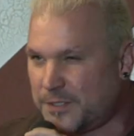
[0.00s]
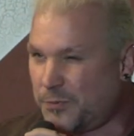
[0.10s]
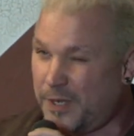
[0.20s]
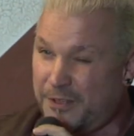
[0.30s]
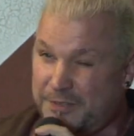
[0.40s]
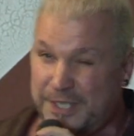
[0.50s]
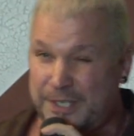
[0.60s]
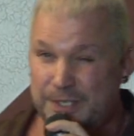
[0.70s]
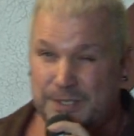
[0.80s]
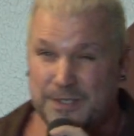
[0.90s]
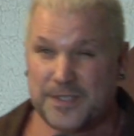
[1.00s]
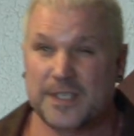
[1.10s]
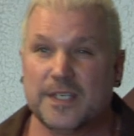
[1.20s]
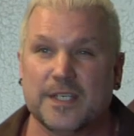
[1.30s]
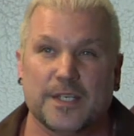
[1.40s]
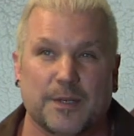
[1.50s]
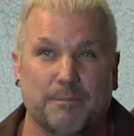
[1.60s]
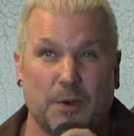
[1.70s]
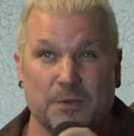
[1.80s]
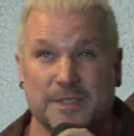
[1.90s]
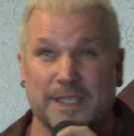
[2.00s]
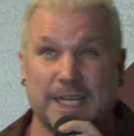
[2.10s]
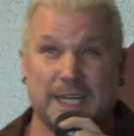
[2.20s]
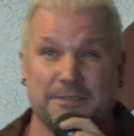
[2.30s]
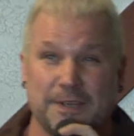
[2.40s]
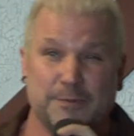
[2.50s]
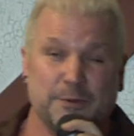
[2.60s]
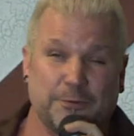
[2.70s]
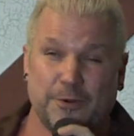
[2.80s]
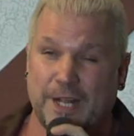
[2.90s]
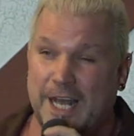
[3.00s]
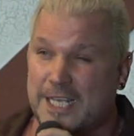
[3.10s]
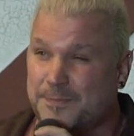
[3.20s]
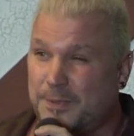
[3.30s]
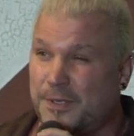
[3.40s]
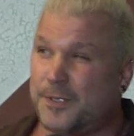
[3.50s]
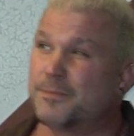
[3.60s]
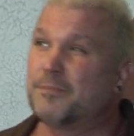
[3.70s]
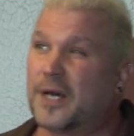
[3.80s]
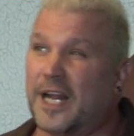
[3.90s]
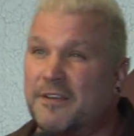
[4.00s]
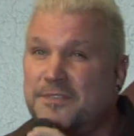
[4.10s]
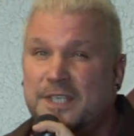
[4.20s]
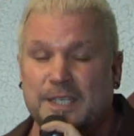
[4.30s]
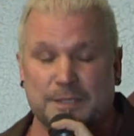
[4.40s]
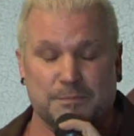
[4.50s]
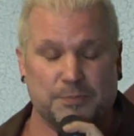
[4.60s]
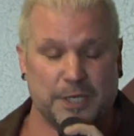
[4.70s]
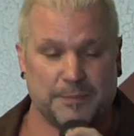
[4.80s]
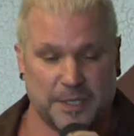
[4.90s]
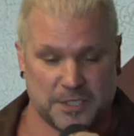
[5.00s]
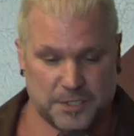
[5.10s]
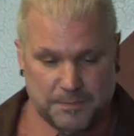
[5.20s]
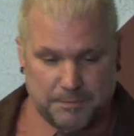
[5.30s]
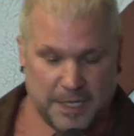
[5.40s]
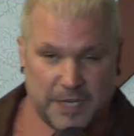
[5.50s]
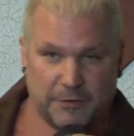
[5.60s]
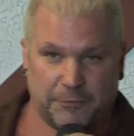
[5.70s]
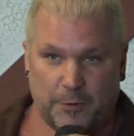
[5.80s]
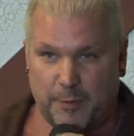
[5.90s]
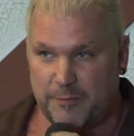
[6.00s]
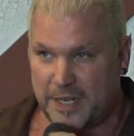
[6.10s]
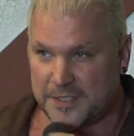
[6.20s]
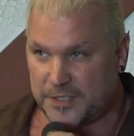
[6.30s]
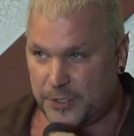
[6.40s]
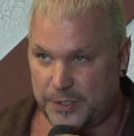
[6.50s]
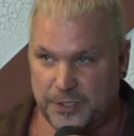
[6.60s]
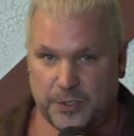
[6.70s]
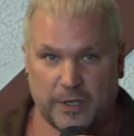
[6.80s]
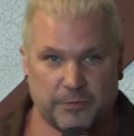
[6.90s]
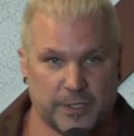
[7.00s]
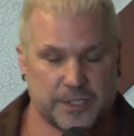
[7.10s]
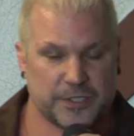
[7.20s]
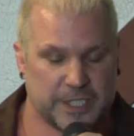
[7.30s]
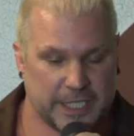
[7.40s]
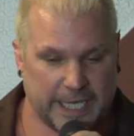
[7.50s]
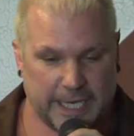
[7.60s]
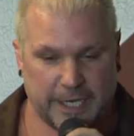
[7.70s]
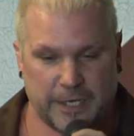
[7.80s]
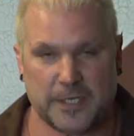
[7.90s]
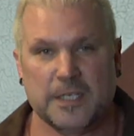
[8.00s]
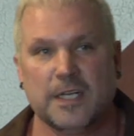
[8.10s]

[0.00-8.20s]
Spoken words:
12 years, mostly out of Henry Ford Hospital, but I've done pretty much about every form of medicine you can do. I've worked urgent care,